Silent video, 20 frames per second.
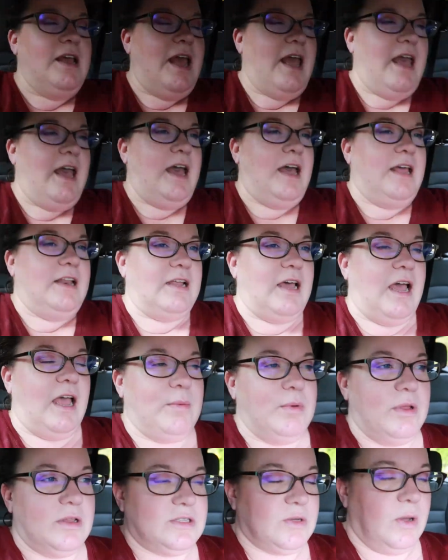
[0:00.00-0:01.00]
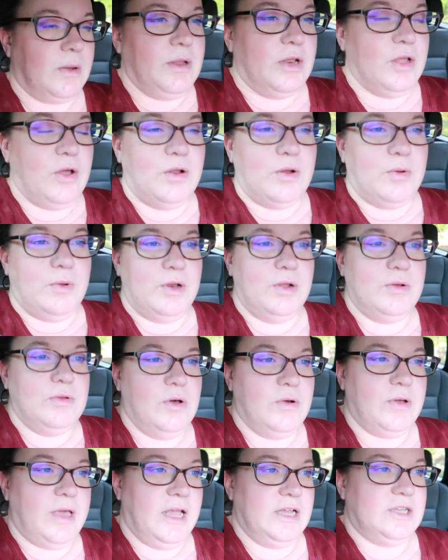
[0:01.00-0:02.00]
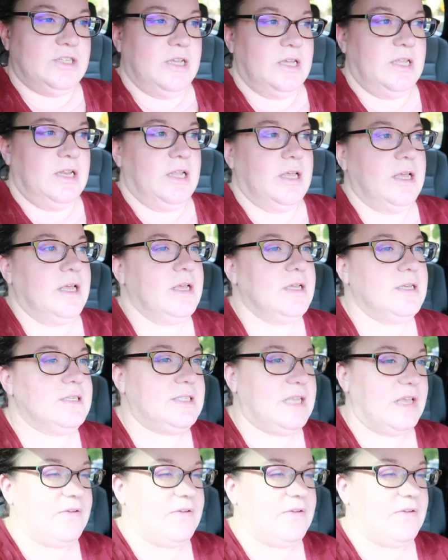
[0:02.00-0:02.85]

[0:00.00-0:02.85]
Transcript: And I'm gonna, so I'm gonna go to a new location, see